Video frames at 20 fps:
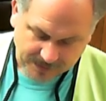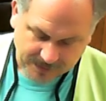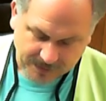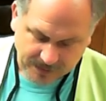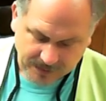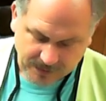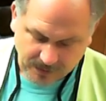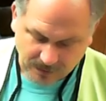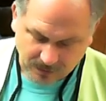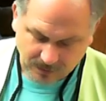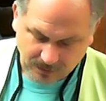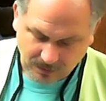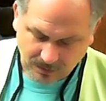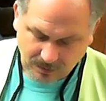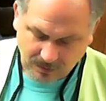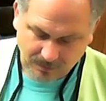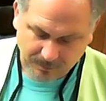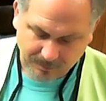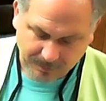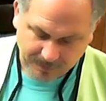taking
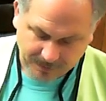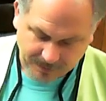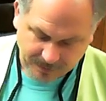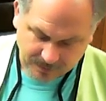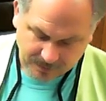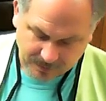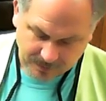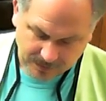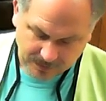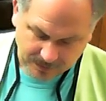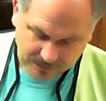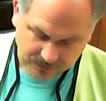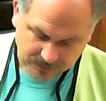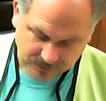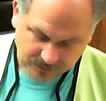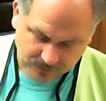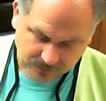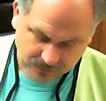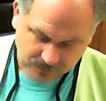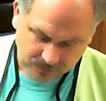along Peter and
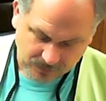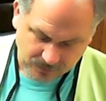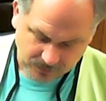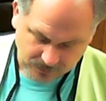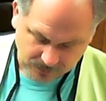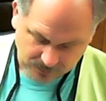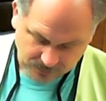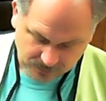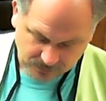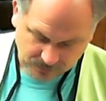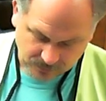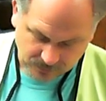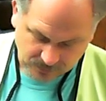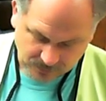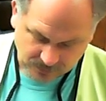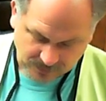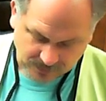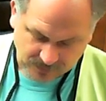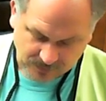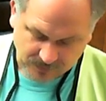two,
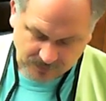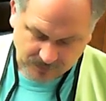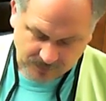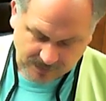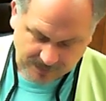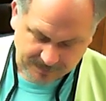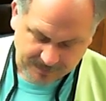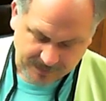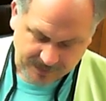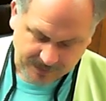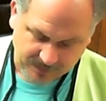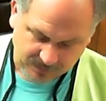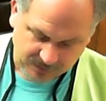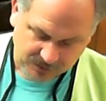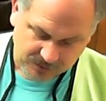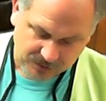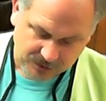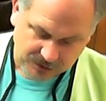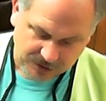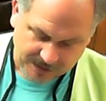two sons of Zebedee,
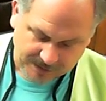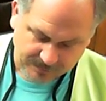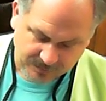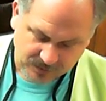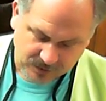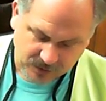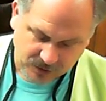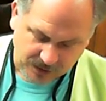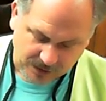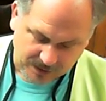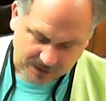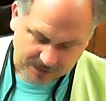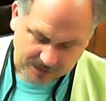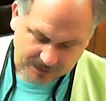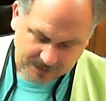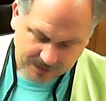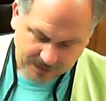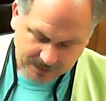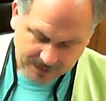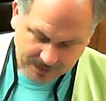which are James and John.
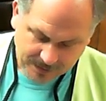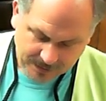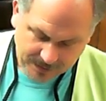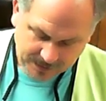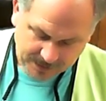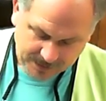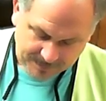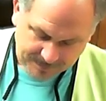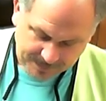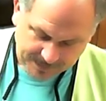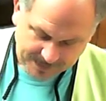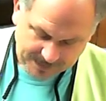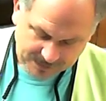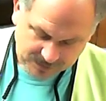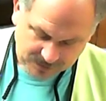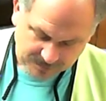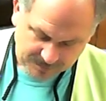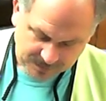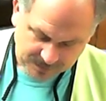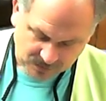He
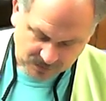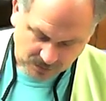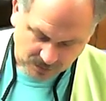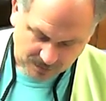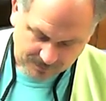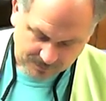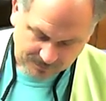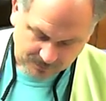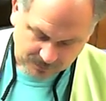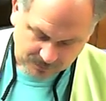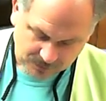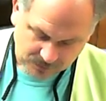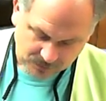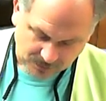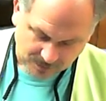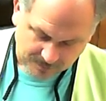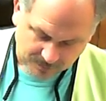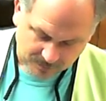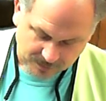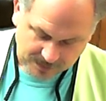began to be sorrowful and
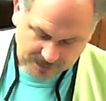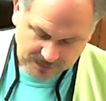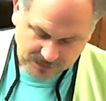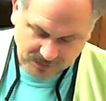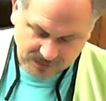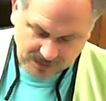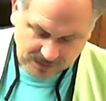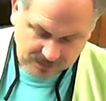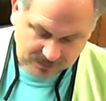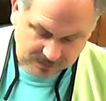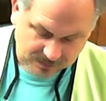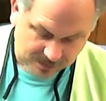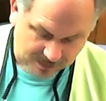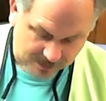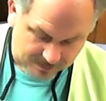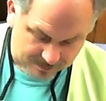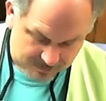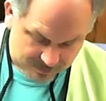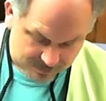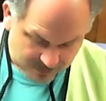troubled, and he said to
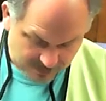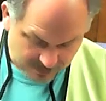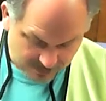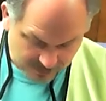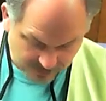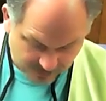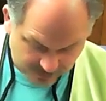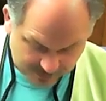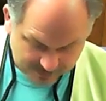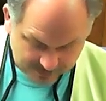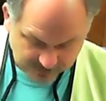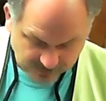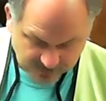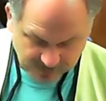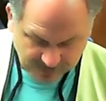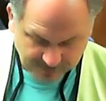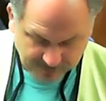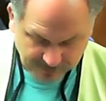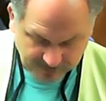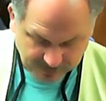them, I am
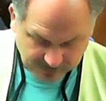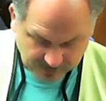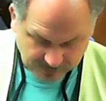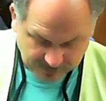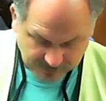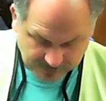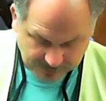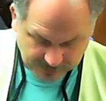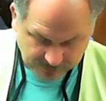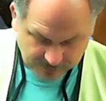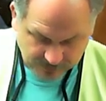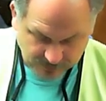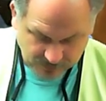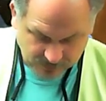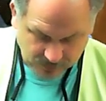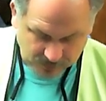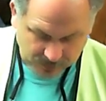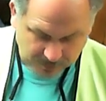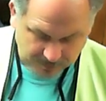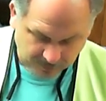deeply grieved
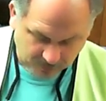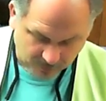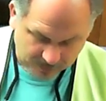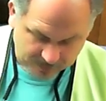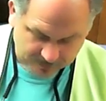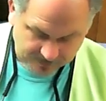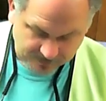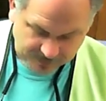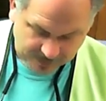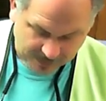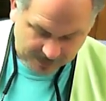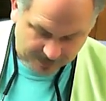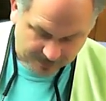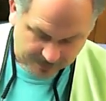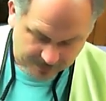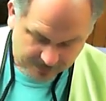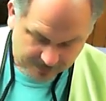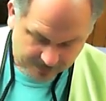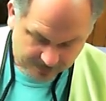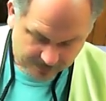to the point of
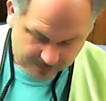death.